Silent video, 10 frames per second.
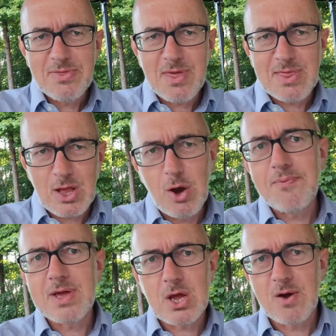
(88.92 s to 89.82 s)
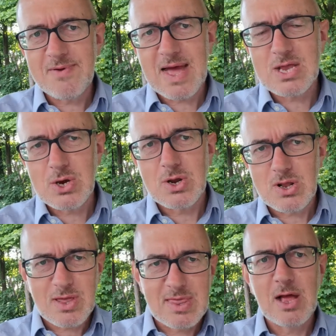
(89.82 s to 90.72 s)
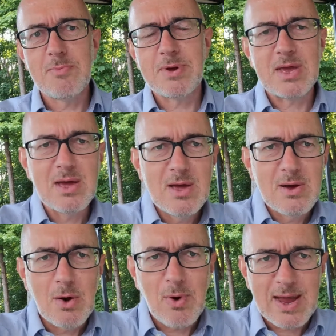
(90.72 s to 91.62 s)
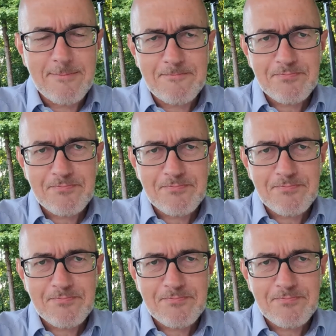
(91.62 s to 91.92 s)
Then they'll hopefully get over that hurdle. Then they'll be away.